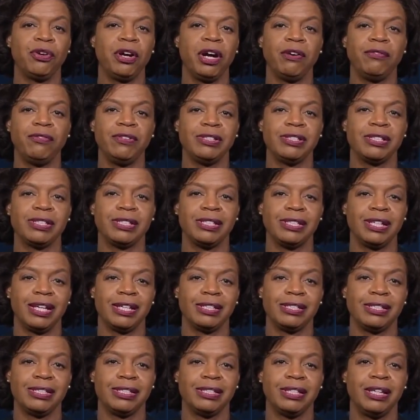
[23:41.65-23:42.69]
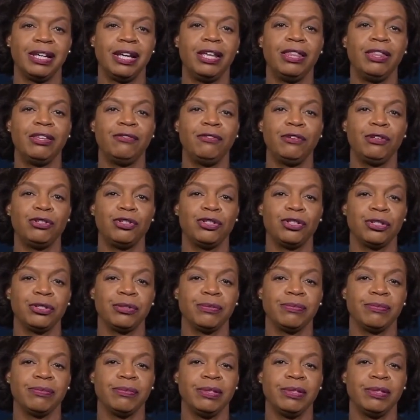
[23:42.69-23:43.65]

every success in the future.